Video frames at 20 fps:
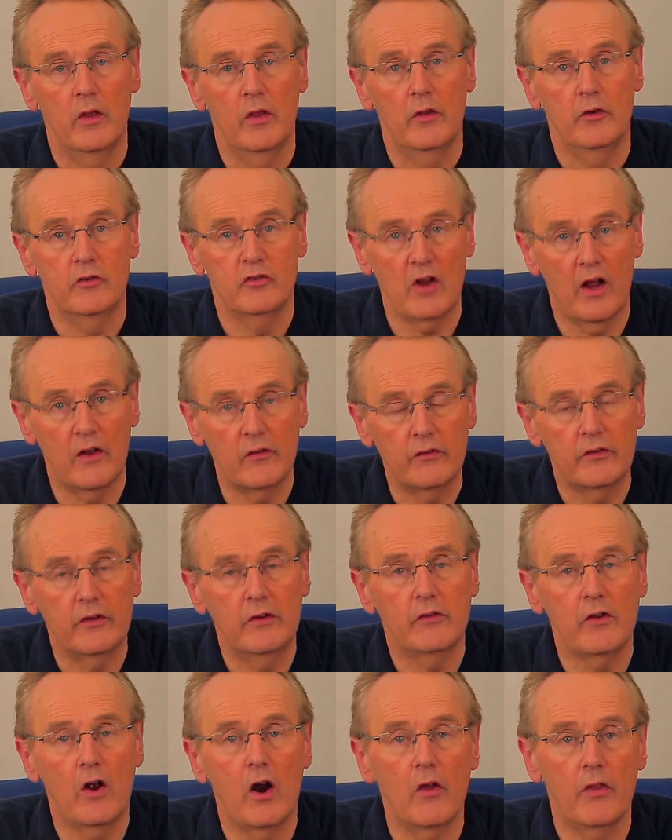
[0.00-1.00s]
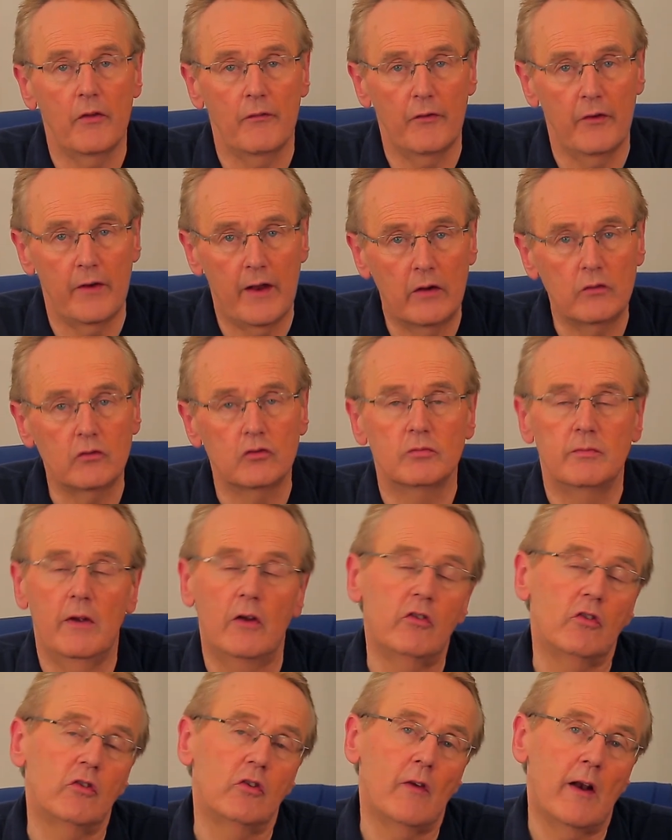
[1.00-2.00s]
The chances are the financial
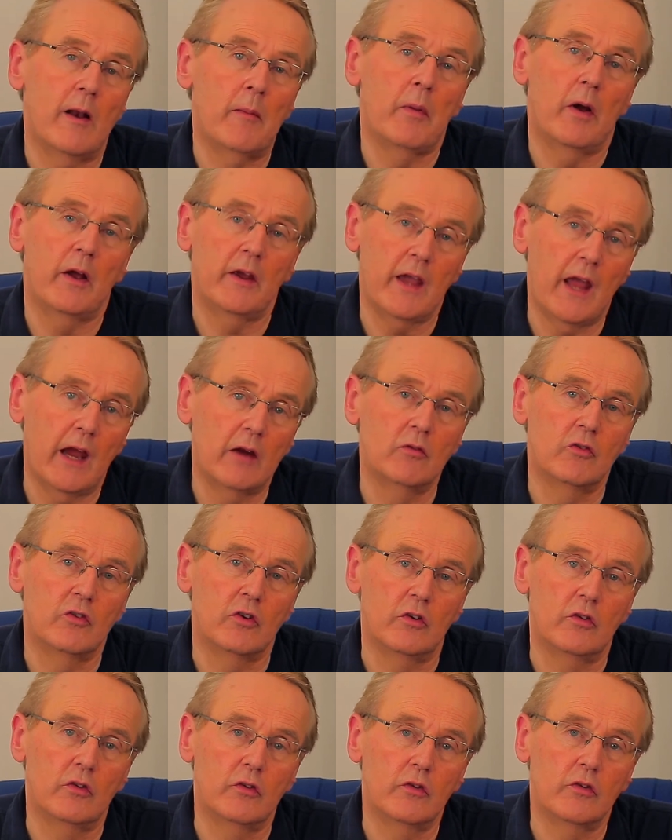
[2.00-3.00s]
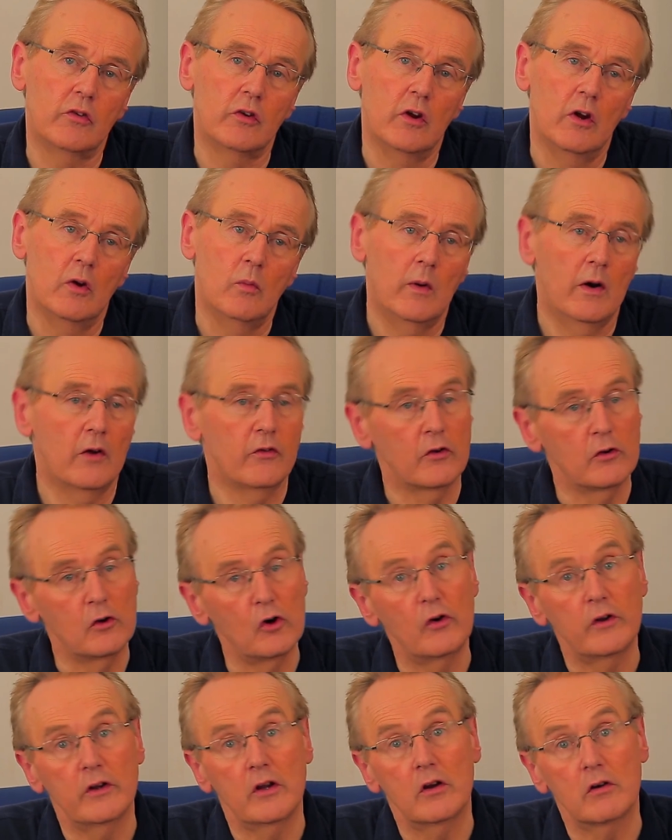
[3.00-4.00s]
measures are developed by accountants, whereas the
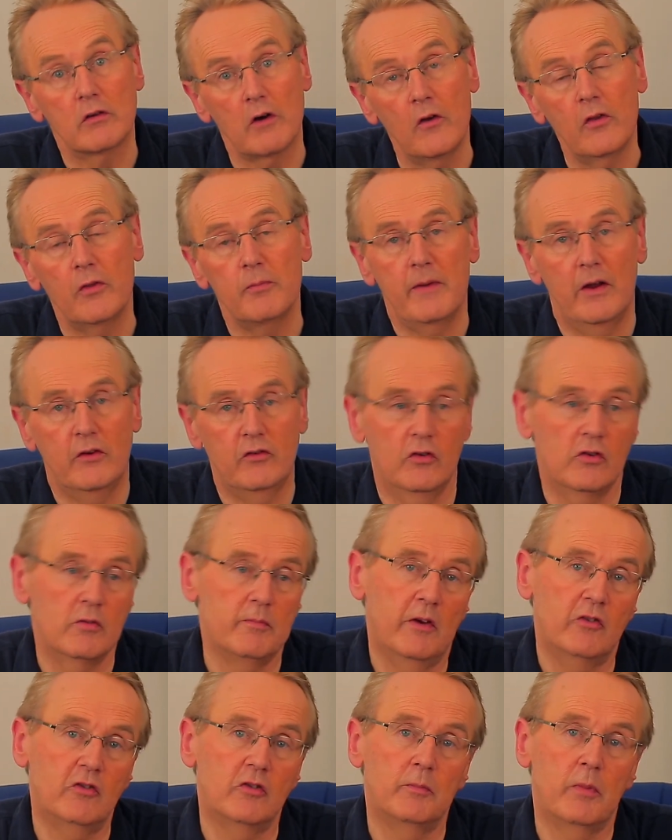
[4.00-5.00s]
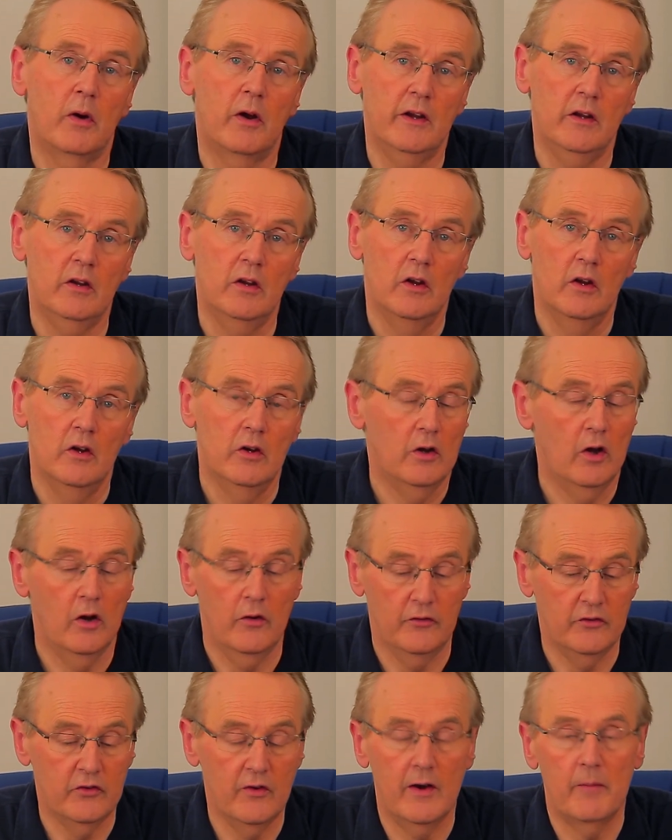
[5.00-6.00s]
learning and growth measures are
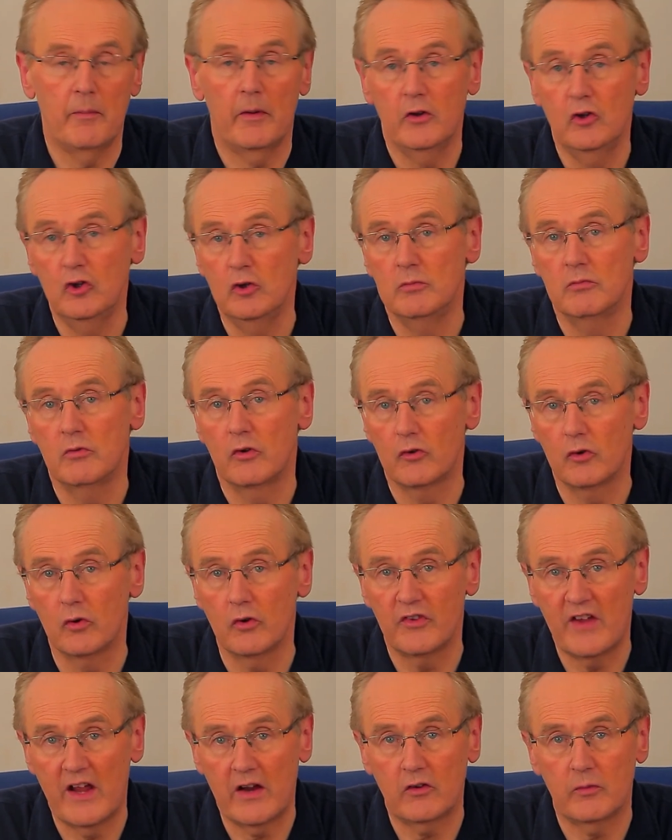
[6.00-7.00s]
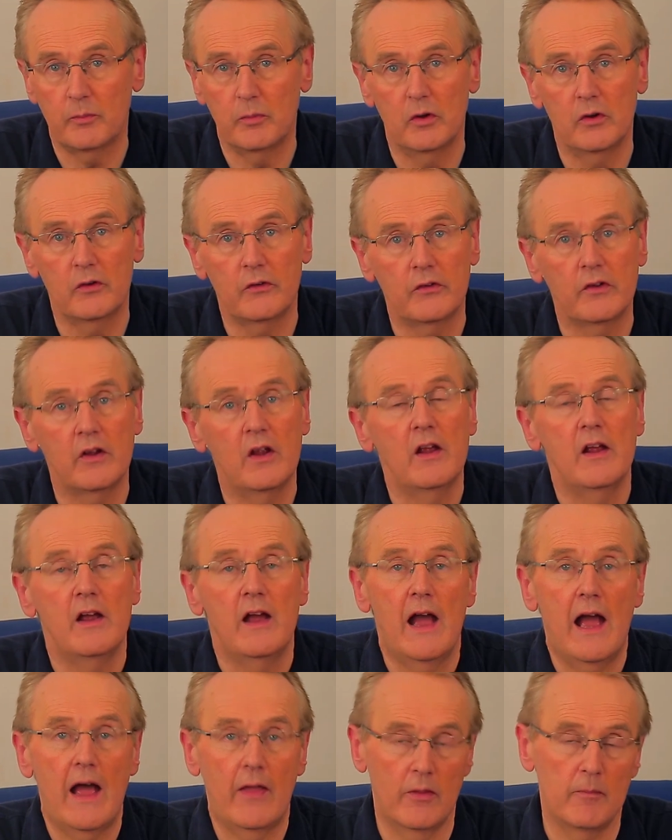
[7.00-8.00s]
developed by human resource experts,
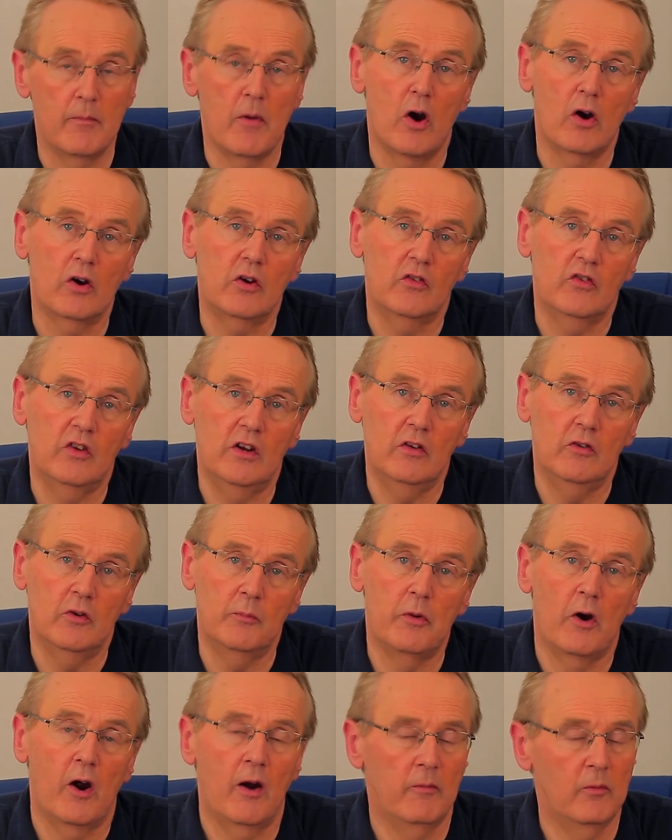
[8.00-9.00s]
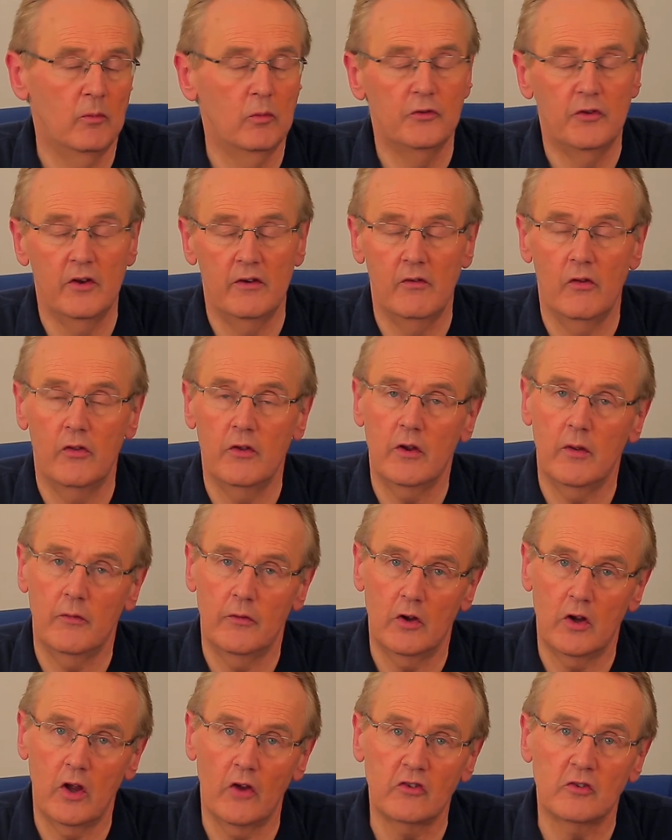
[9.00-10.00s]
and the marketing department will deliver
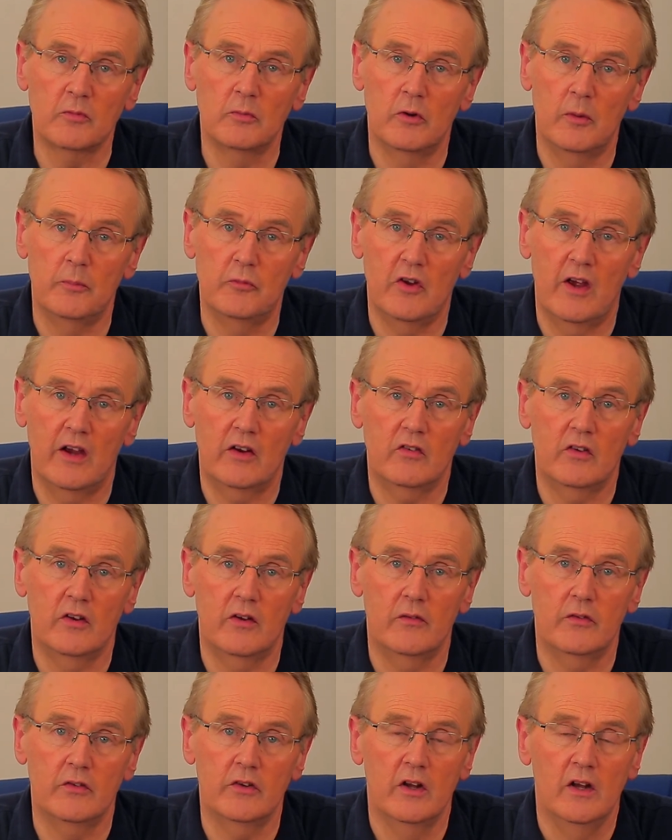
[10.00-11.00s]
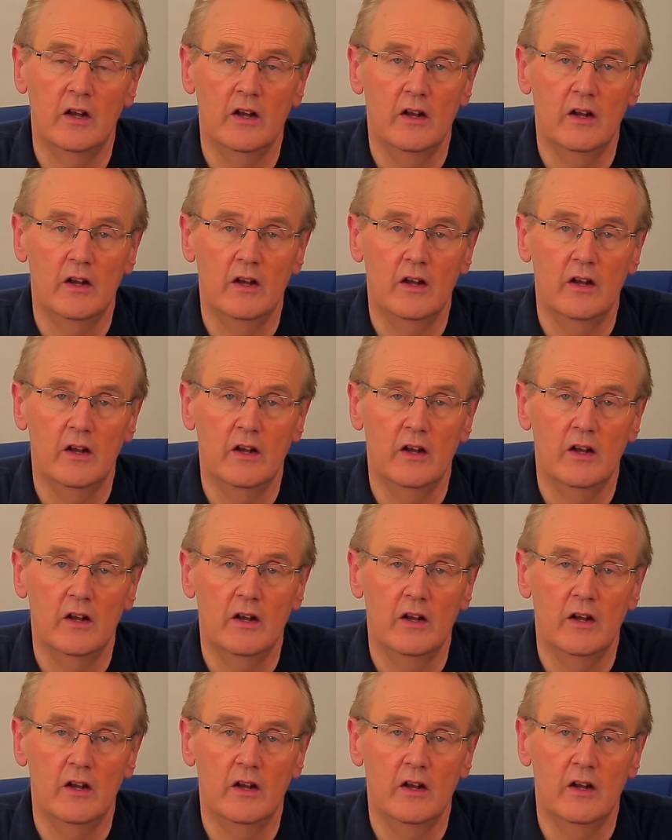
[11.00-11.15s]
the customer objectives.